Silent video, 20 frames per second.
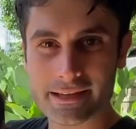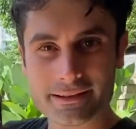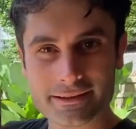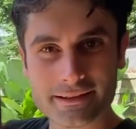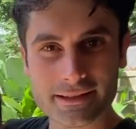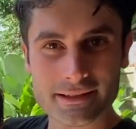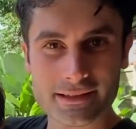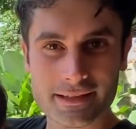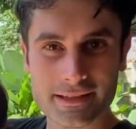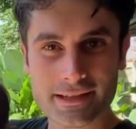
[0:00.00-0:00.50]

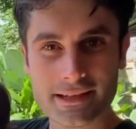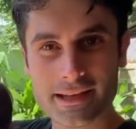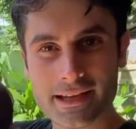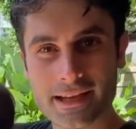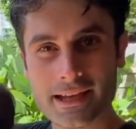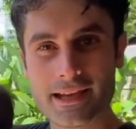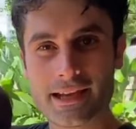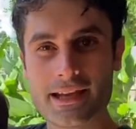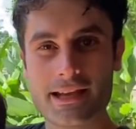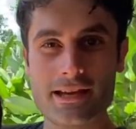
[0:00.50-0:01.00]
And
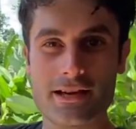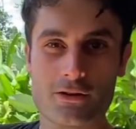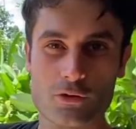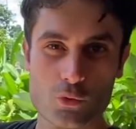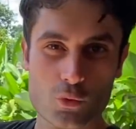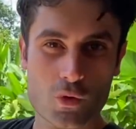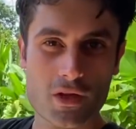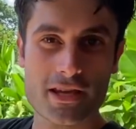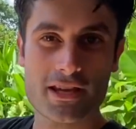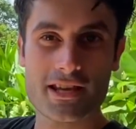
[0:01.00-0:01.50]

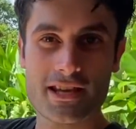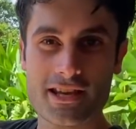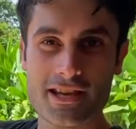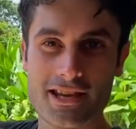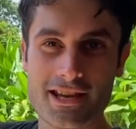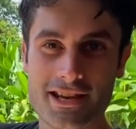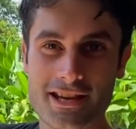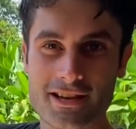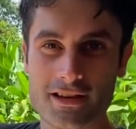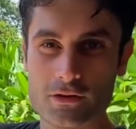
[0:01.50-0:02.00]
here
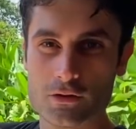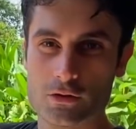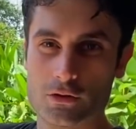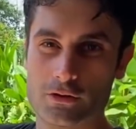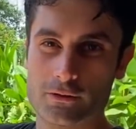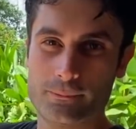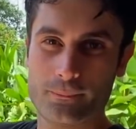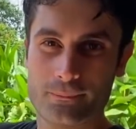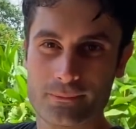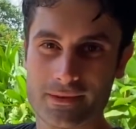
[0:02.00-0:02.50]
we
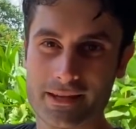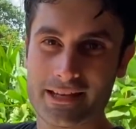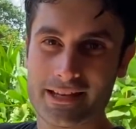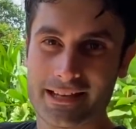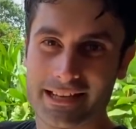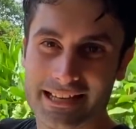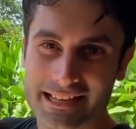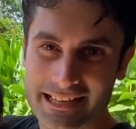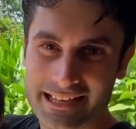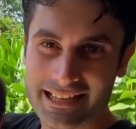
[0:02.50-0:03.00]
go.
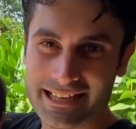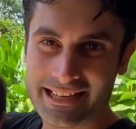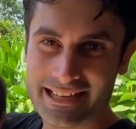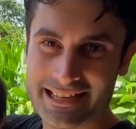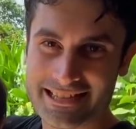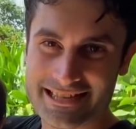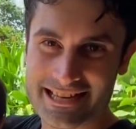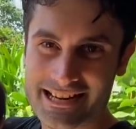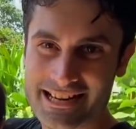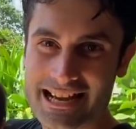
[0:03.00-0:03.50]

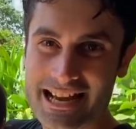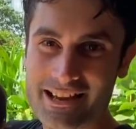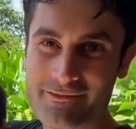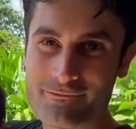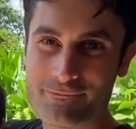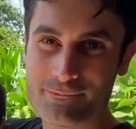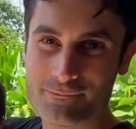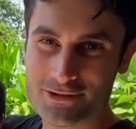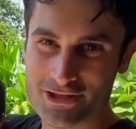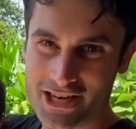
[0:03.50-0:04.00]
He's
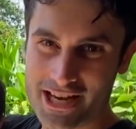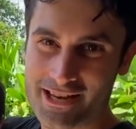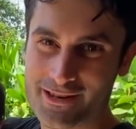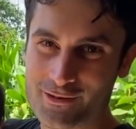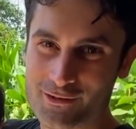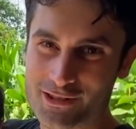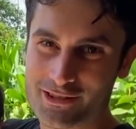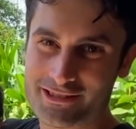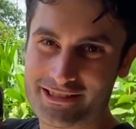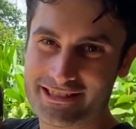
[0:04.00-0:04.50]
arrived,
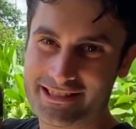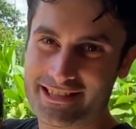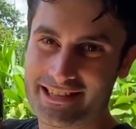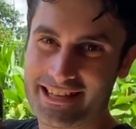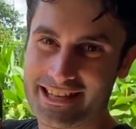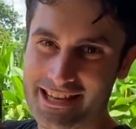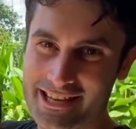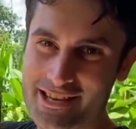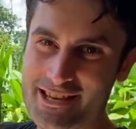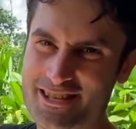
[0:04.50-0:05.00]
Jaylor.
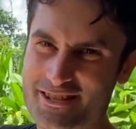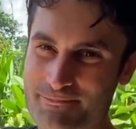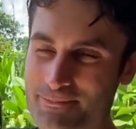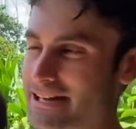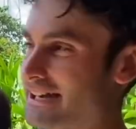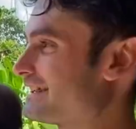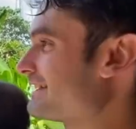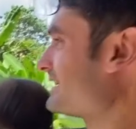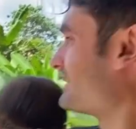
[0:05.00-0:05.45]
He is back.